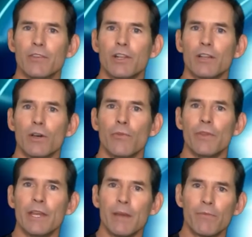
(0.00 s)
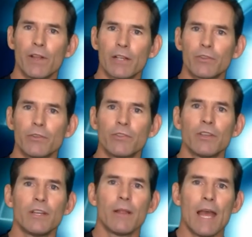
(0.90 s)
going to load the hip flexors,
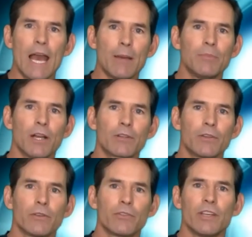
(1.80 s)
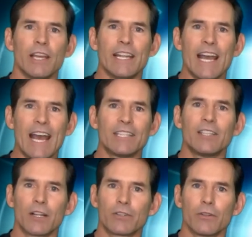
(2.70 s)
abductors, and
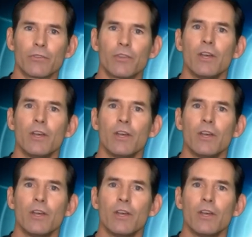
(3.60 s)
adductors